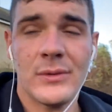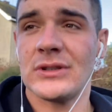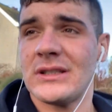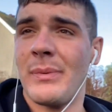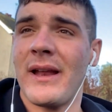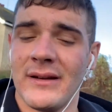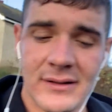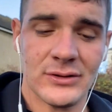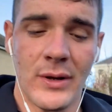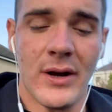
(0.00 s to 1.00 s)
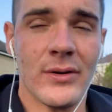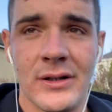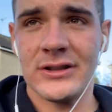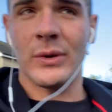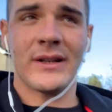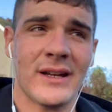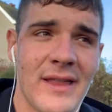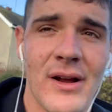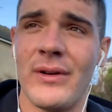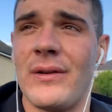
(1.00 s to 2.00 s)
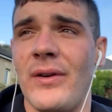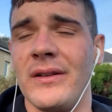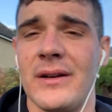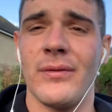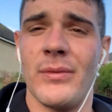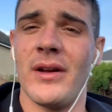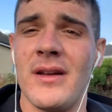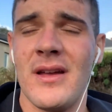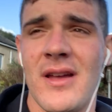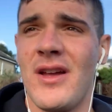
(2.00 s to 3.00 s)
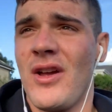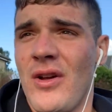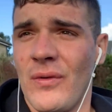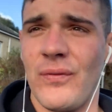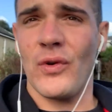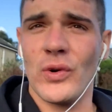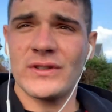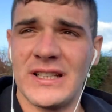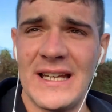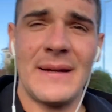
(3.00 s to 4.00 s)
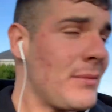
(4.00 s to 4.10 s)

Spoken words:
was spent as well, so I had to get that refunded from the fraud team.